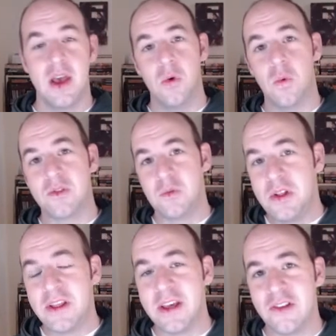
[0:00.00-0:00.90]
What's
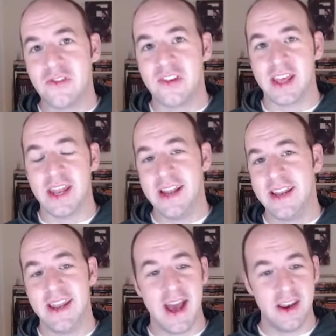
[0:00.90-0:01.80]
really interesting, and I
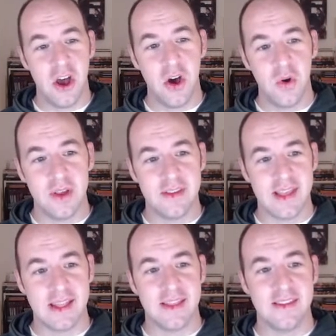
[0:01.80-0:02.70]
did not know, is
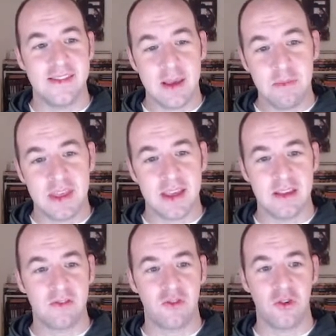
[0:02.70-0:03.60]
that the same thing
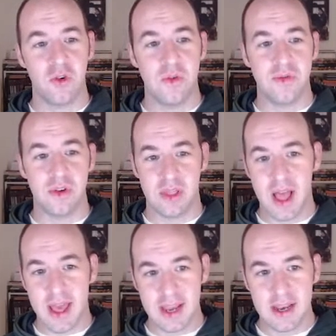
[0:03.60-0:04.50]
is true for
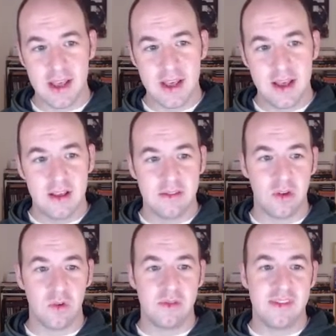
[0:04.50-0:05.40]
light.
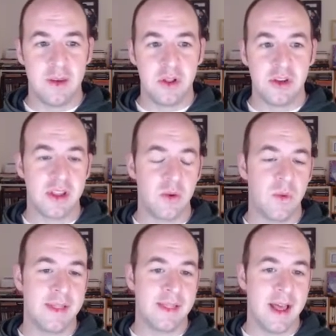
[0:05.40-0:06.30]
So similarly,
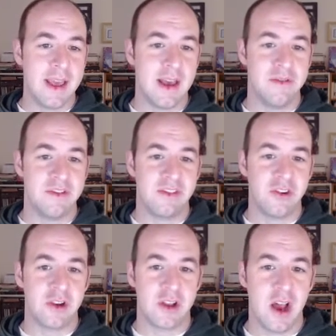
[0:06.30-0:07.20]
when light of a
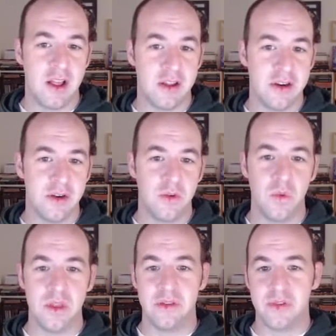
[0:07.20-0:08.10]
certain color
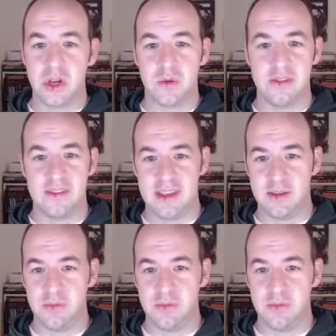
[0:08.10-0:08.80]
with a frequency